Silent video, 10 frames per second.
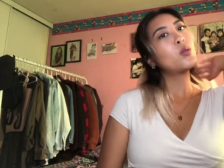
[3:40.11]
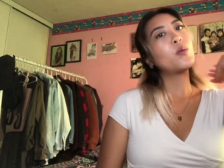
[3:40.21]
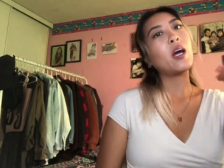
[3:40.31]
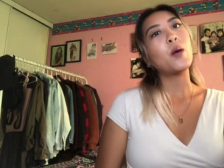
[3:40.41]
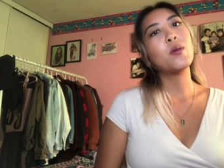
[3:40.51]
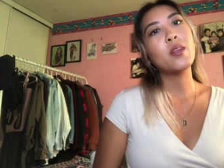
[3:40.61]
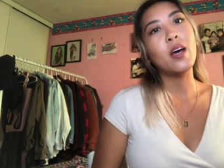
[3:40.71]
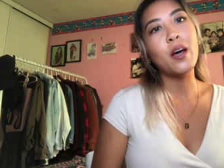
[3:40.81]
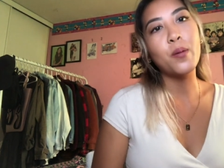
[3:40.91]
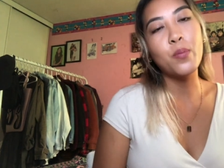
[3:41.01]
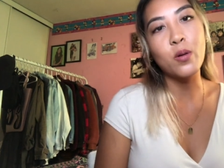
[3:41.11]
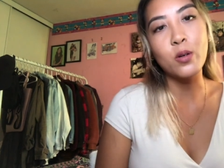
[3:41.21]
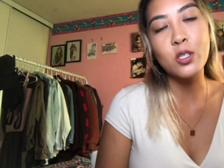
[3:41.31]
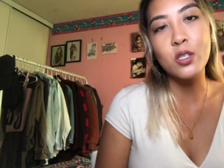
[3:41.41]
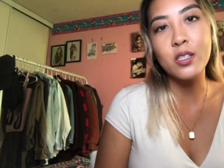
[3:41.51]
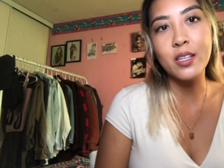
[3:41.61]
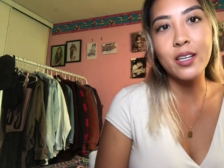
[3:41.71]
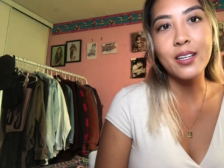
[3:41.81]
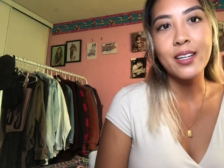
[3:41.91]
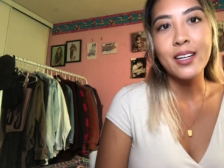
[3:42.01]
happy that I purchased it.